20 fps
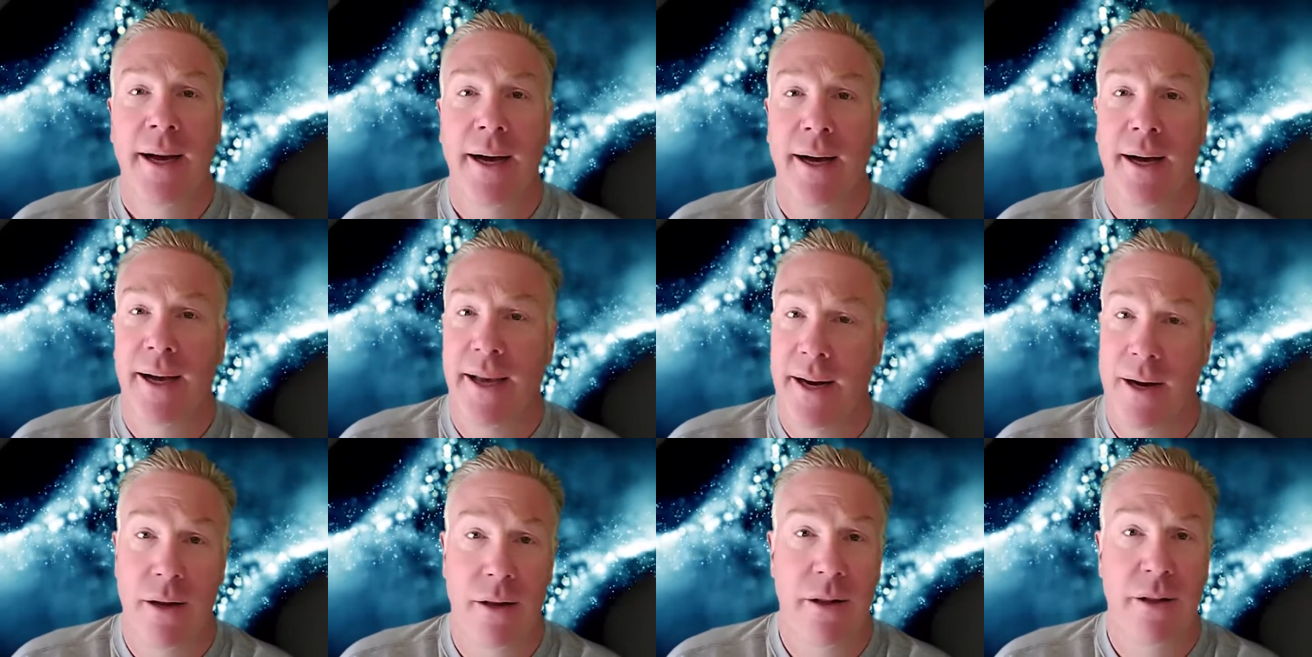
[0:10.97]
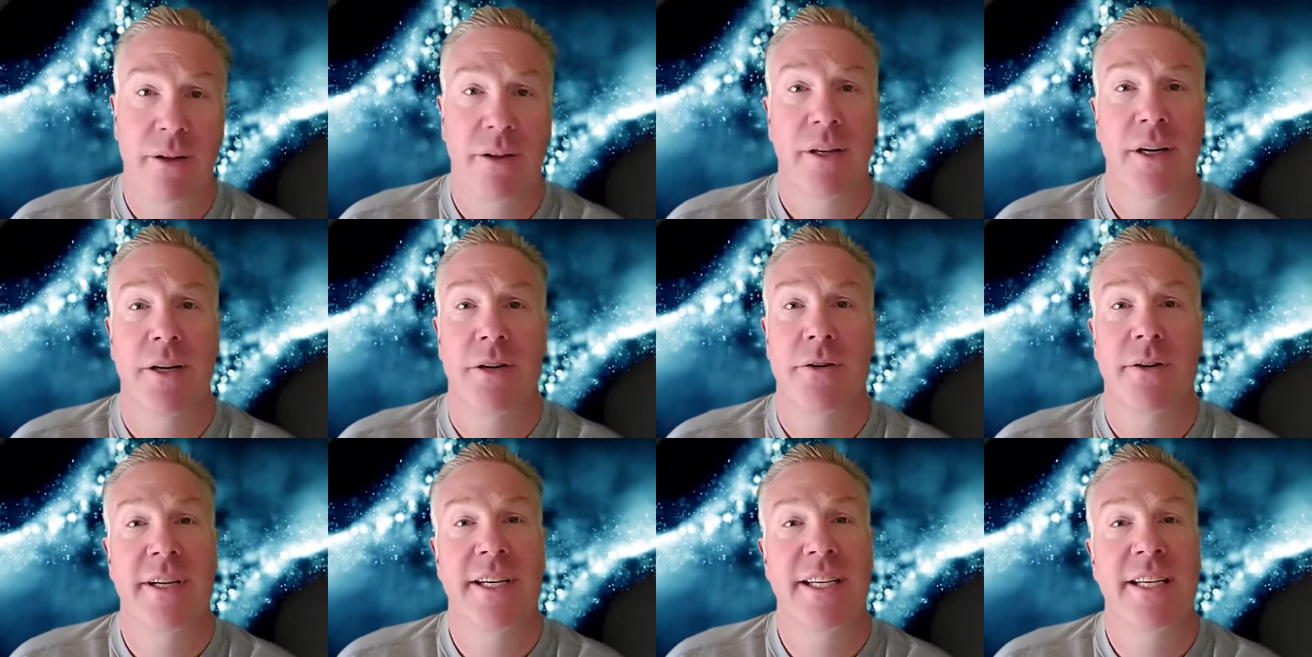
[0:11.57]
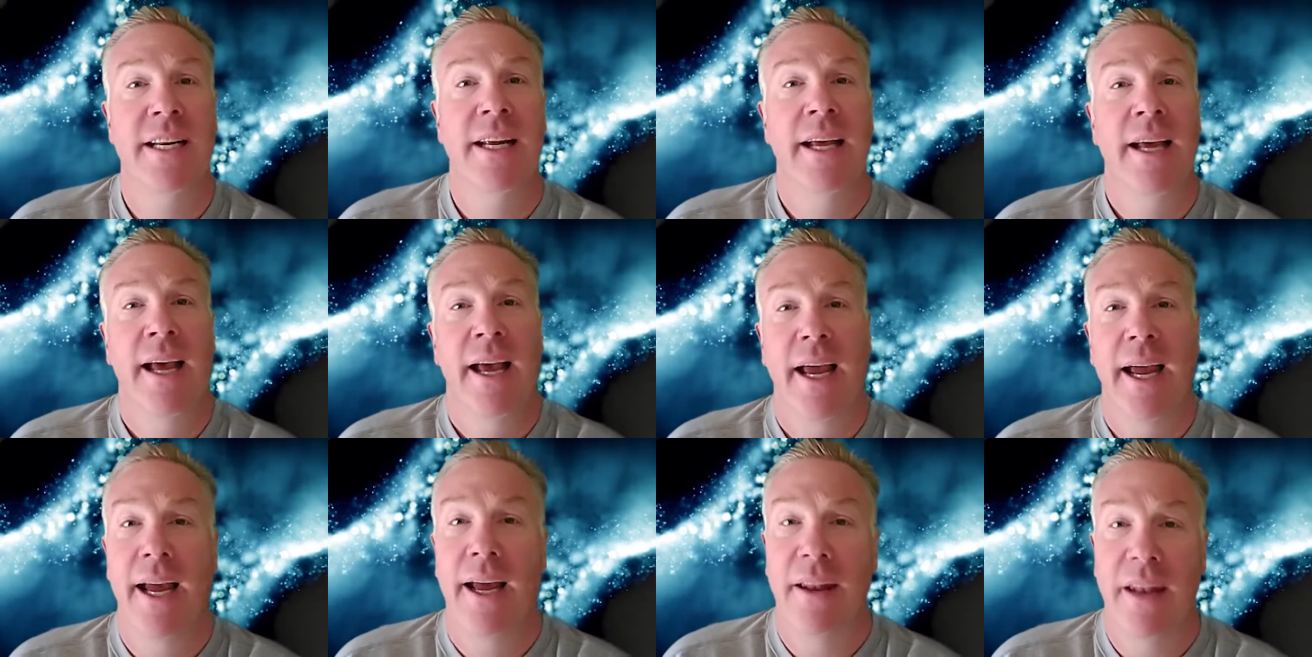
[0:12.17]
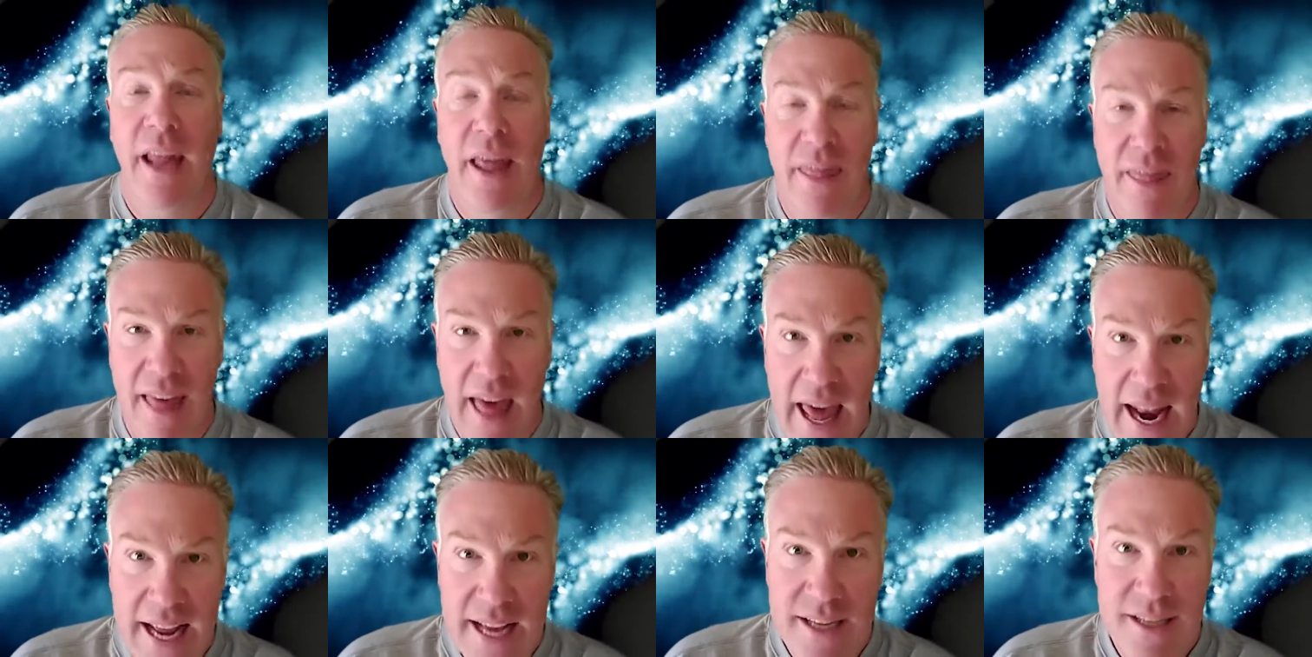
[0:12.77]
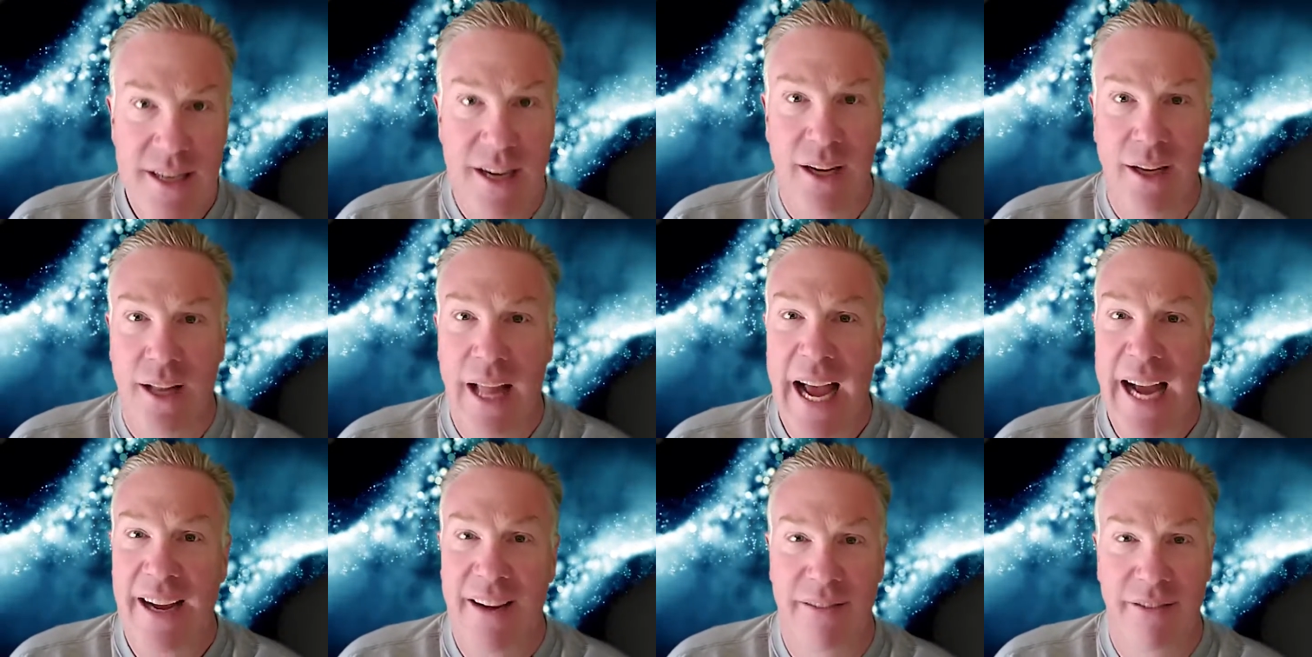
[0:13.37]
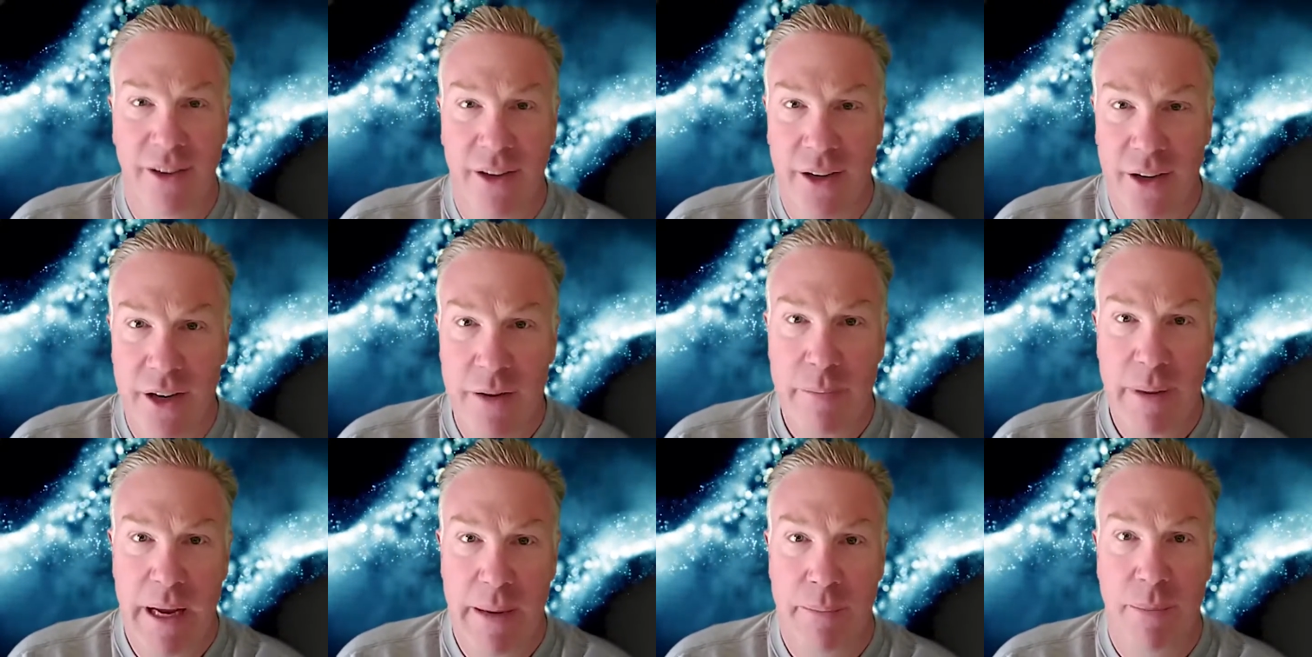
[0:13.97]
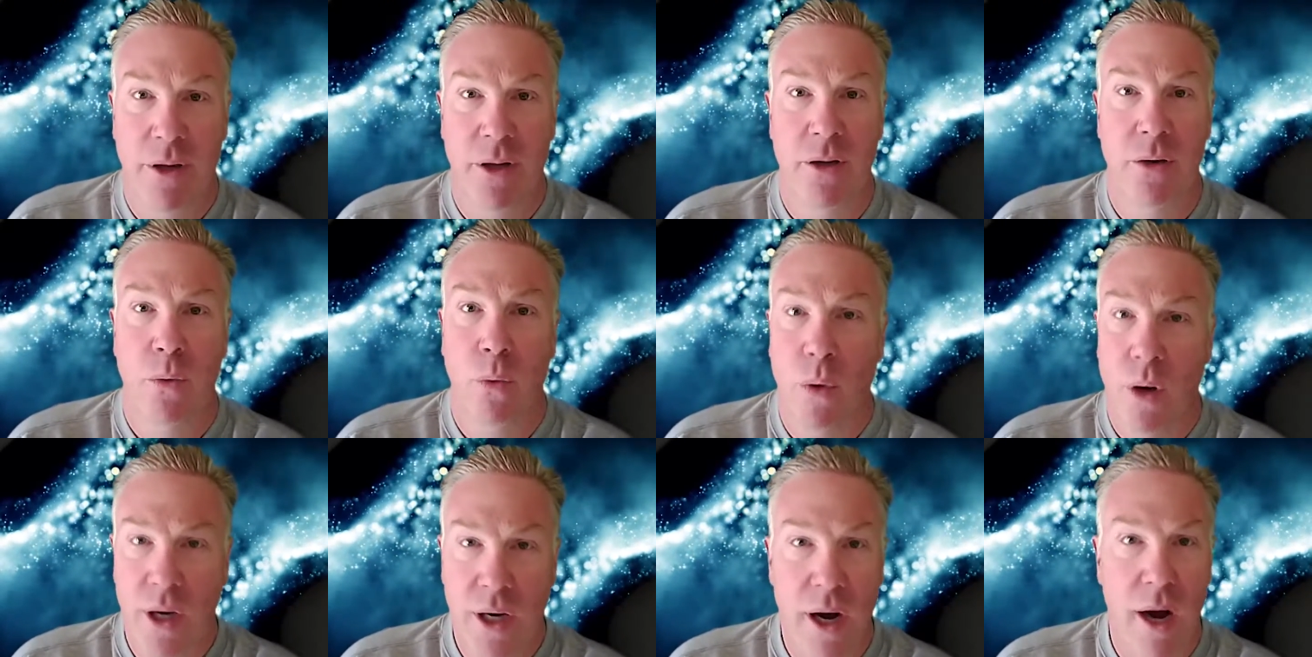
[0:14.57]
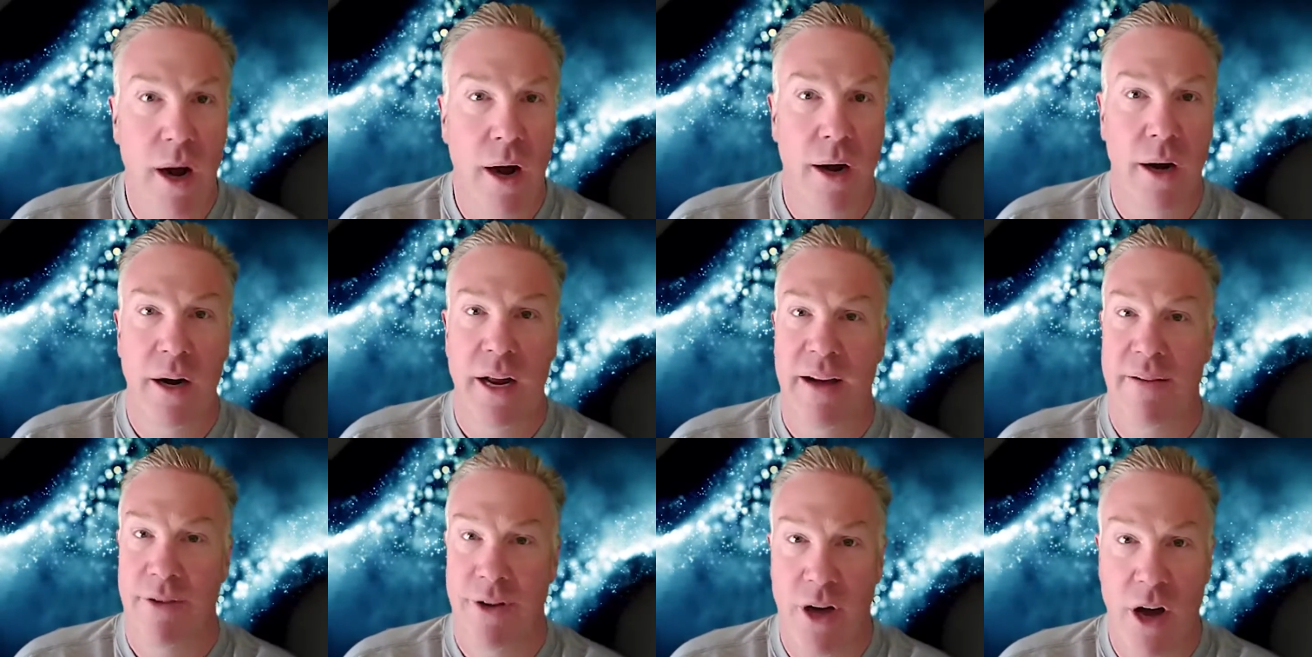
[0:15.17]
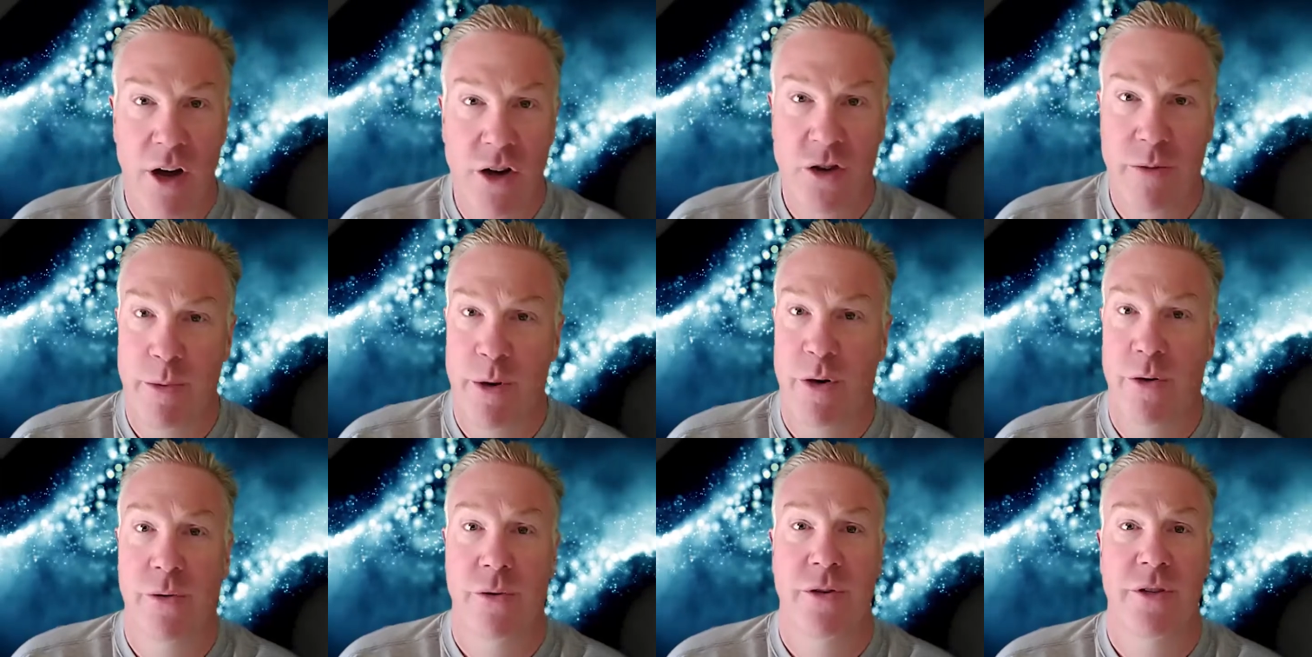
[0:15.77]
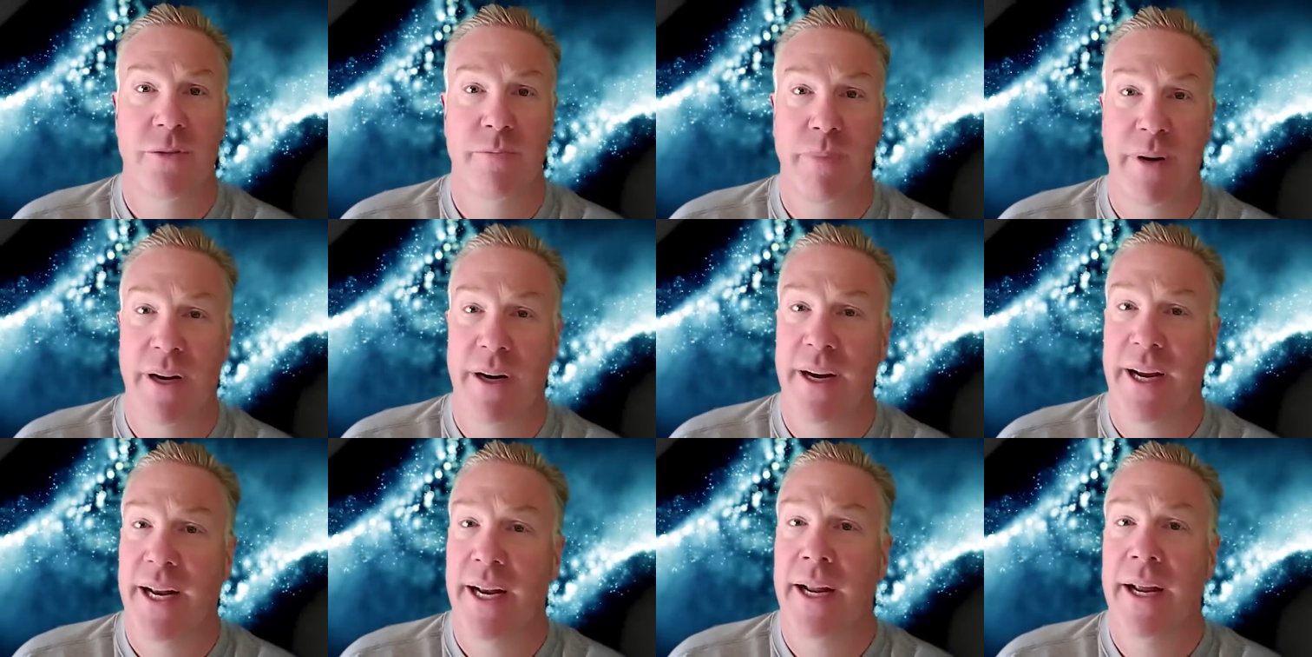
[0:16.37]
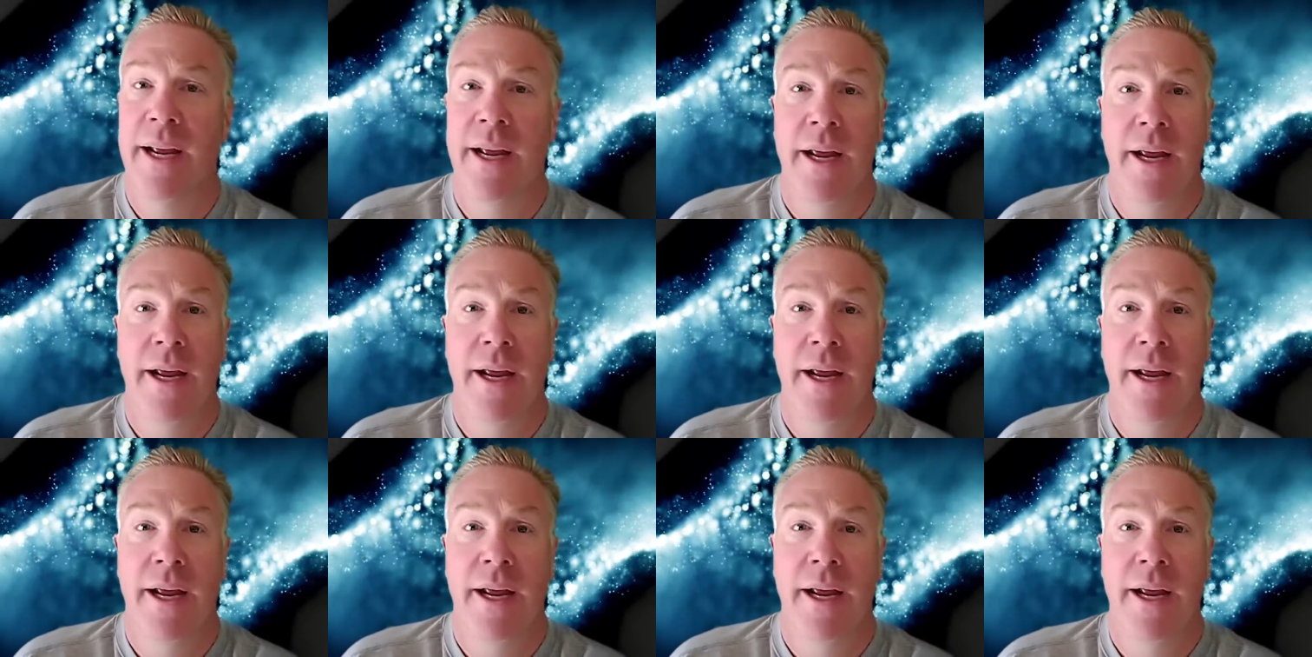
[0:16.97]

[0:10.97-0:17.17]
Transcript: and all other countries, and that is a lack of good people who work hard, have an entrepreneurial spirit,